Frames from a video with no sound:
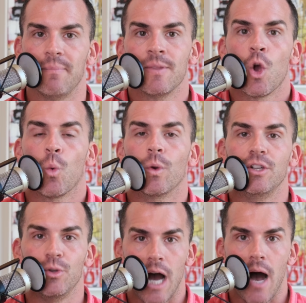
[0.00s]
We do
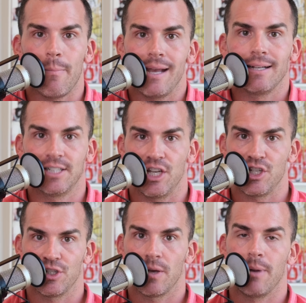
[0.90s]
not make decisions
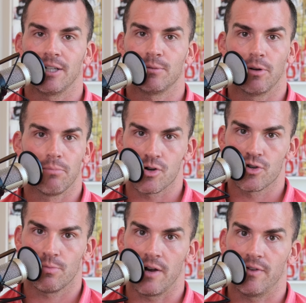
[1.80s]
based upon personal preference